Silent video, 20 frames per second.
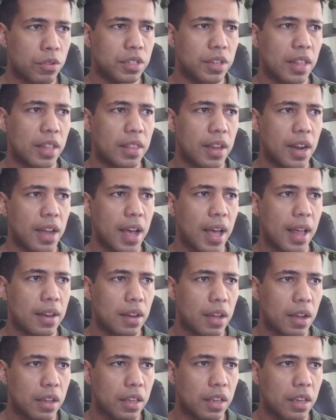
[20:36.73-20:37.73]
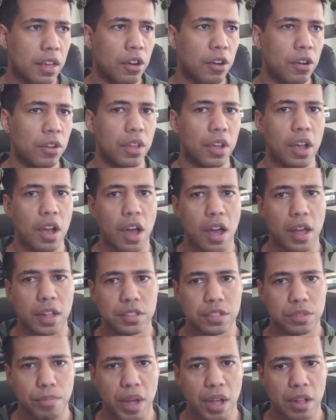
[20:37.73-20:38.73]
it's not that I got lucky or the
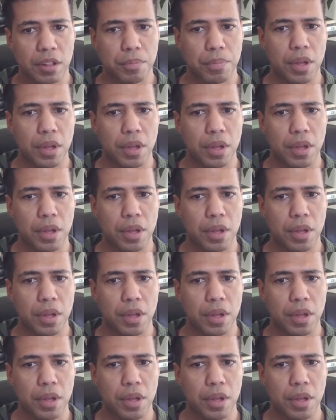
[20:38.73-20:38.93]
gods smiled